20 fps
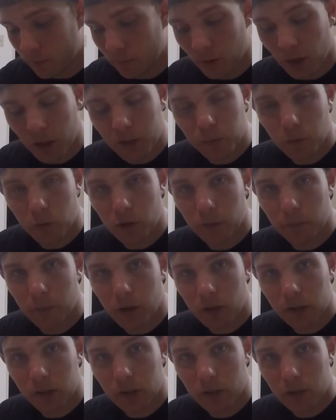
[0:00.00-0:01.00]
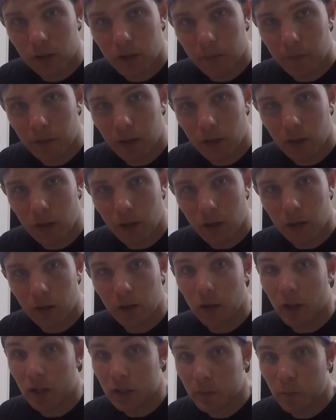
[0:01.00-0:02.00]
lots more unboxings coming and
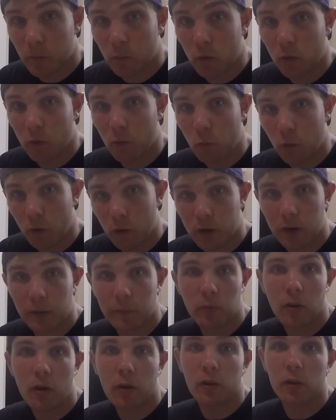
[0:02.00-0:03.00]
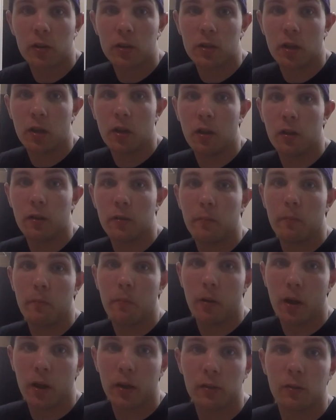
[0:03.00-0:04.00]
lots more work in progress on
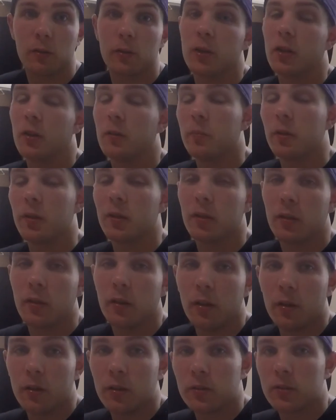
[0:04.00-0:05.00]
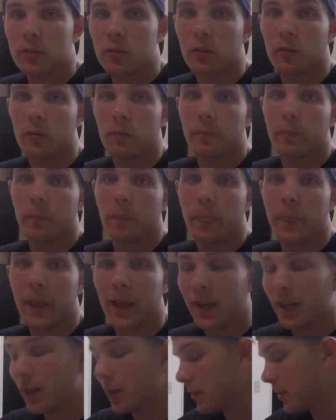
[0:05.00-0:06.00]
my 13B. So take
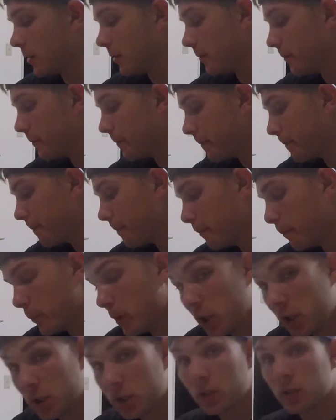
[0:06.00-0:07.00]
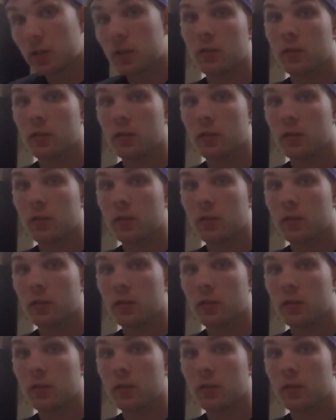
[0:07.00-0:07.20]
it easy. Peace.